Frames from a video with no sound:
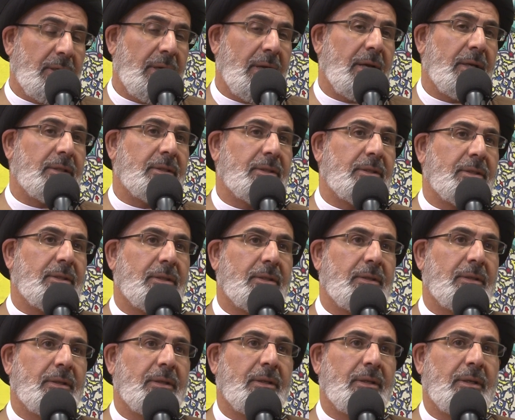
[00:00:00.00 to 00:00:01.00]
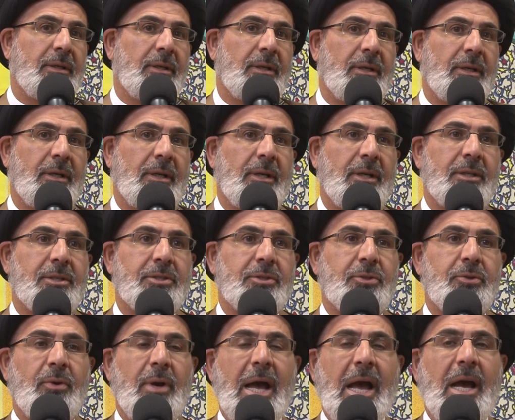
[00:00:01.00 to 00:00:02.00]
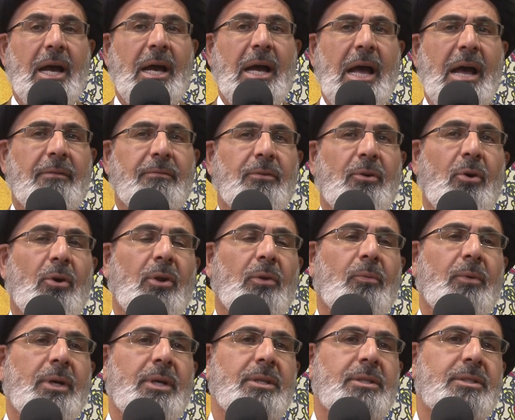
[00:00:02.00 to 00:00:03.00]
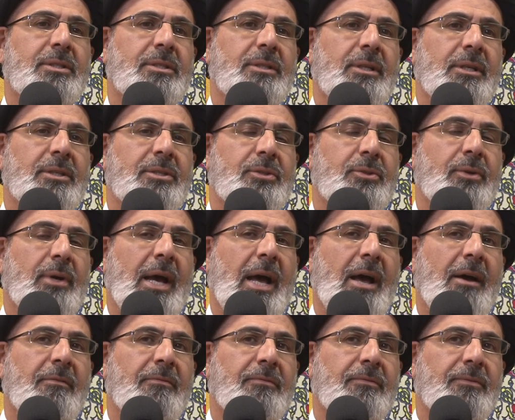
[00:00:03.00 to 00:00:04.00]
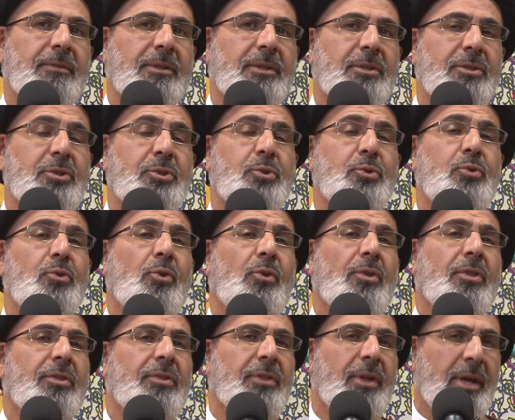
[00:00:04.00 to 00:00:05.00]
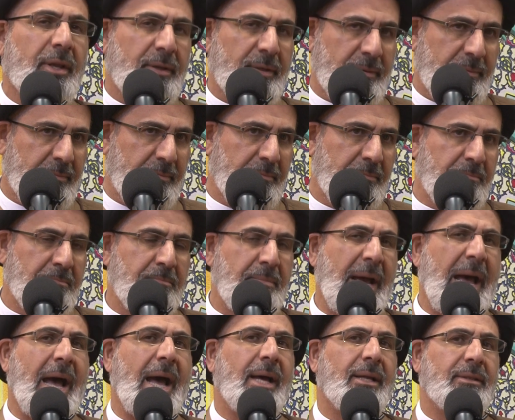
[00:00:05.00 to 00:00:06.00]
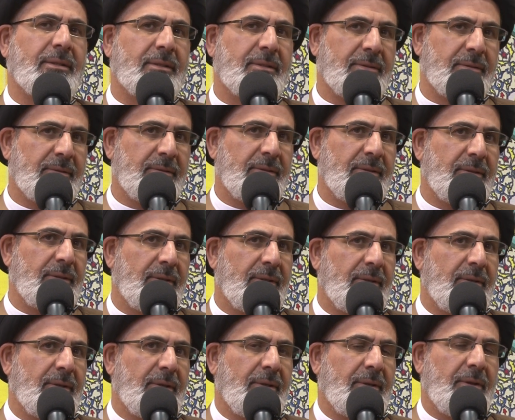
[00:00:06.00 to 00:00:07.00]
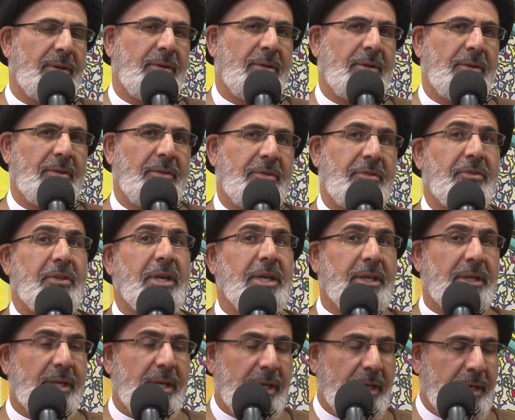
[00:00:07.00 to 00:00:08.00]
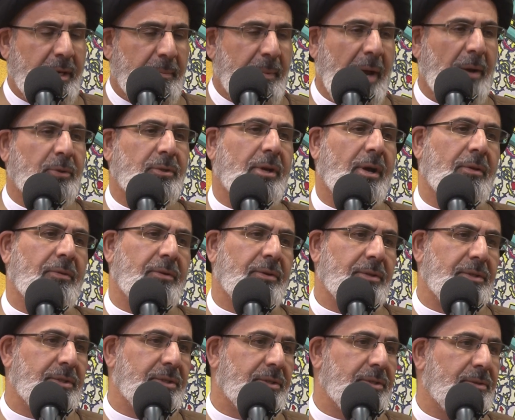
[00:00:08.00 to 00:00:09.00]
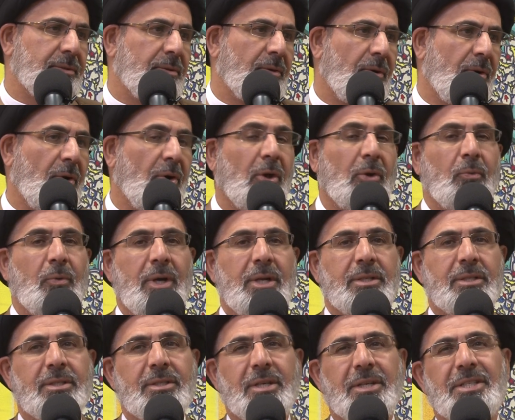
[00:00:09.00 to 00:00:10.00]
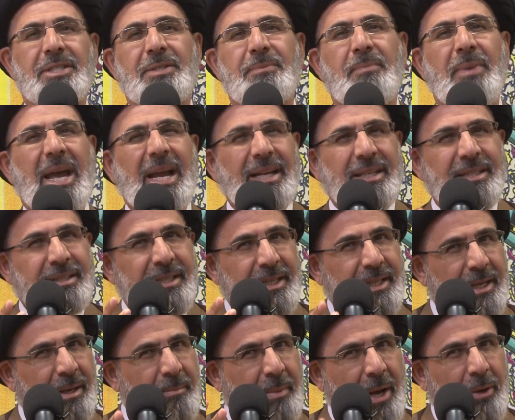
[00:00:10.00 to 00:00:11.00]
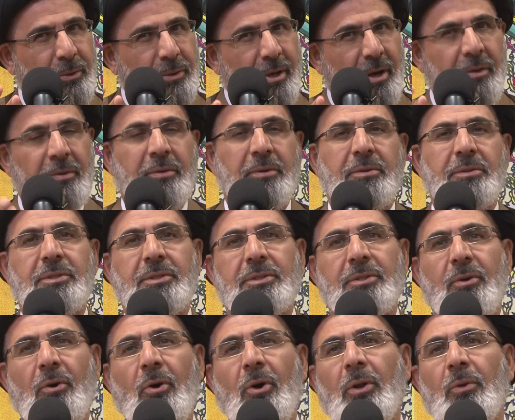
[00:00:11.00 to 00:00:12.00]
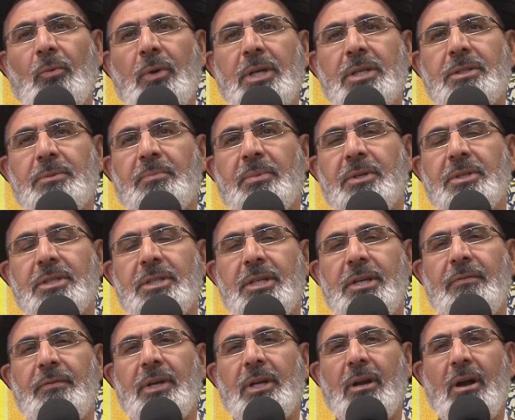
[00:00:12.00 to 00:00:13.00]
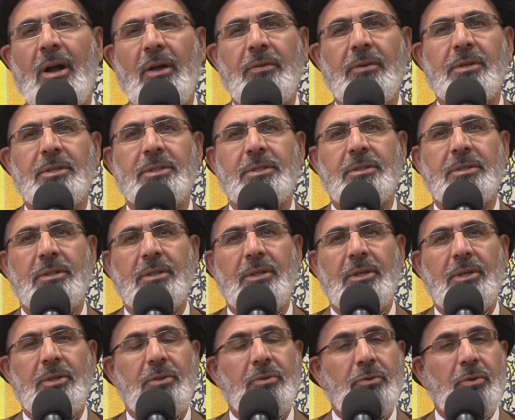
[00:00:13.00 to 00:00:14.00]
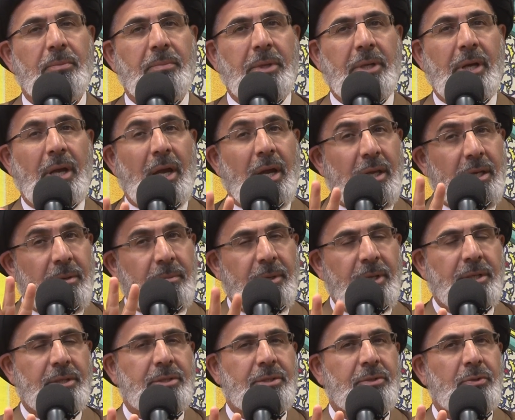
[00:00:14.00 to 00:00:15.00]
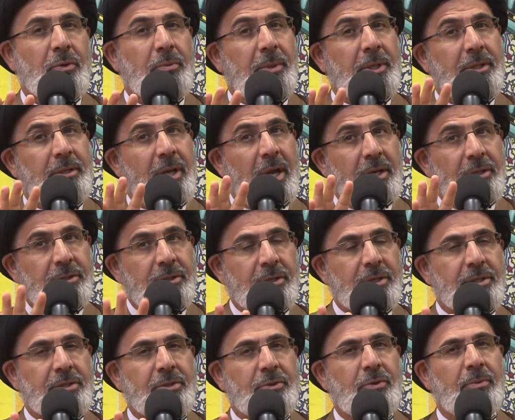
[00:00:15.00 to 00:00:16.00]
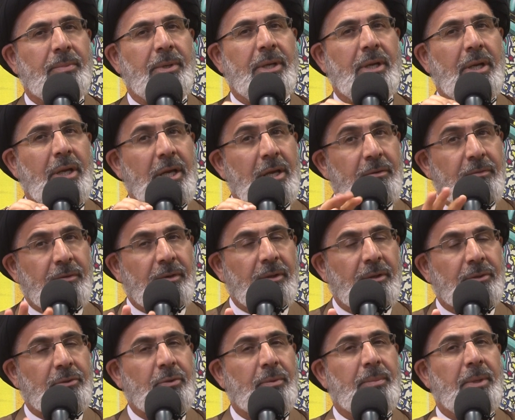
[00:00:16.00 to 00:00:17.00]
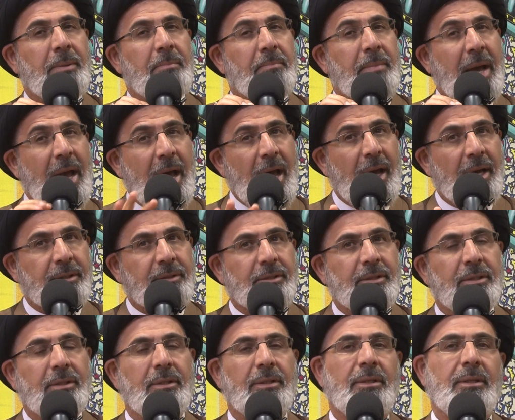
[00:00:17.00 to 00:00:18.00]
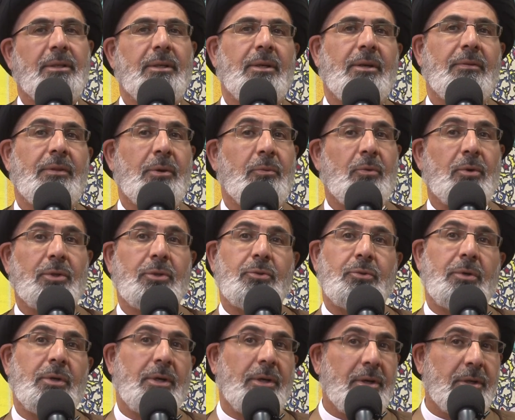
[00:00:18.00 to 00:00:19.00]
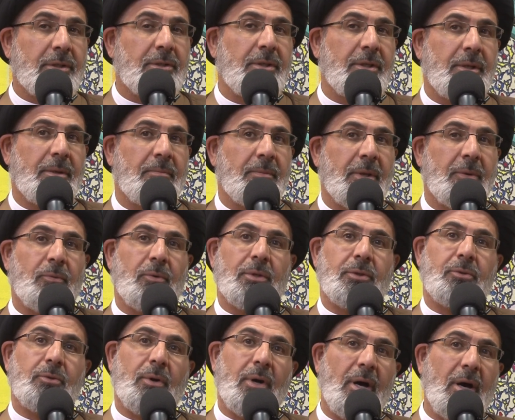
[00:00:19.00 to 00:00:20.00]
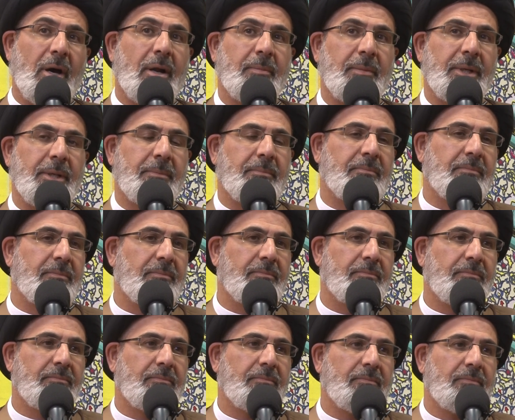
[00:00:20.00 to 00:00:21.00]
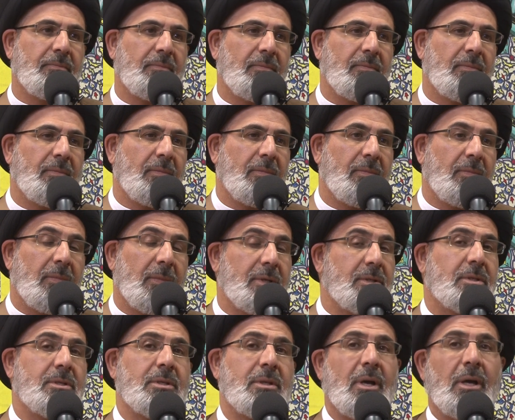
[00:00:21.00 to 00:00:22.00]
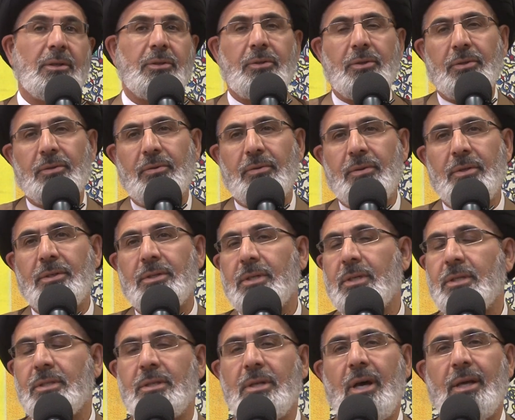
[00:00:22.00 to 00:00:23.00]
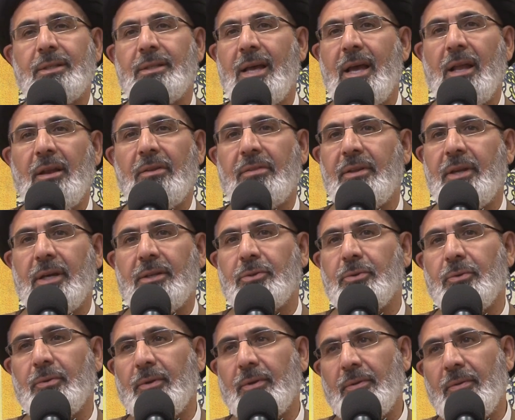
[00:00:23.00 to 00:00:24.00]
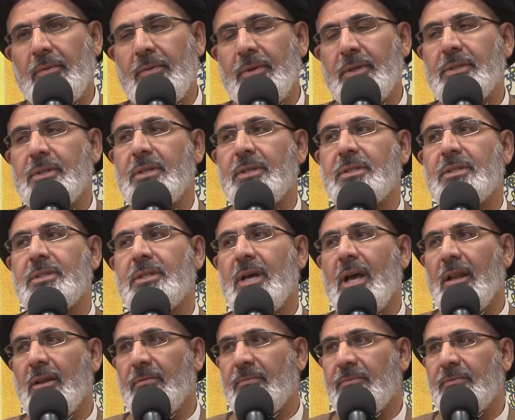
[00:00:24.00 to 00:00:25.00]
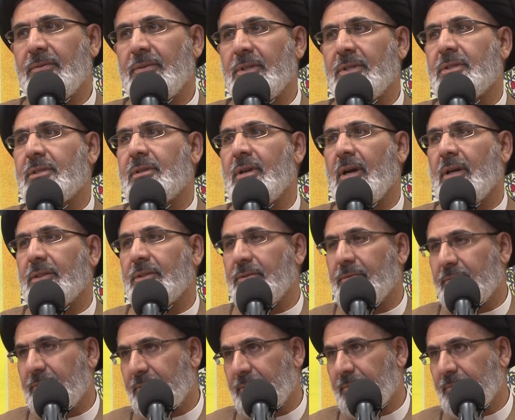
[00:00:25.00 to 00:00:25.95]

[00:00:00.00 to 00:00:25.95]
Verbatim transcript: get is to have always is to have su'udhan, bad thinking about others, always suspecting about others, always perceiving others to be enemies, to be dangerous, to be evil, to be bad. They want to hurt him, they want to harm him. This is not good. This is not healthy at all. This is self destructive.